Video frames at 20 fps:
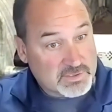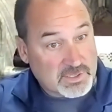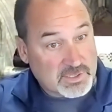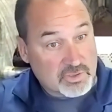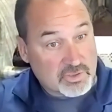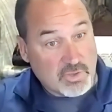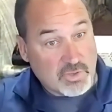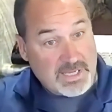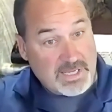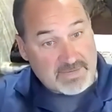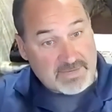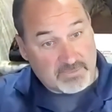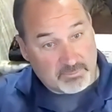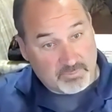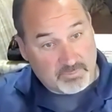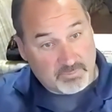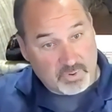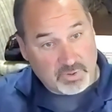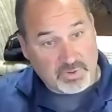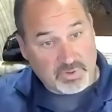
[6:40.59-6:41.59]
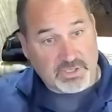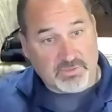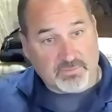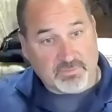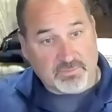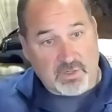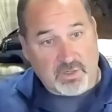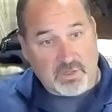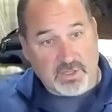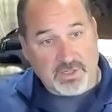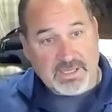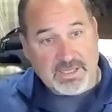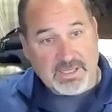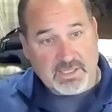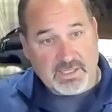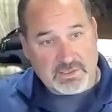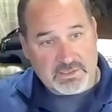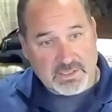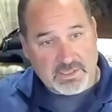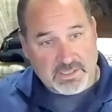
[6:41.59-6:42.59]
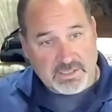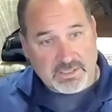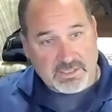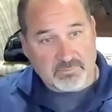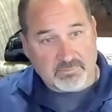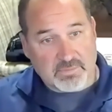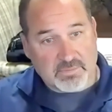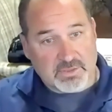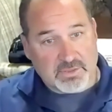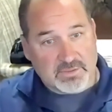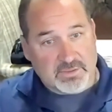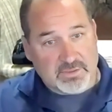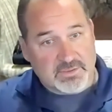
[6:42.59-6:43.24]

that you haven't put enough on ahead of time.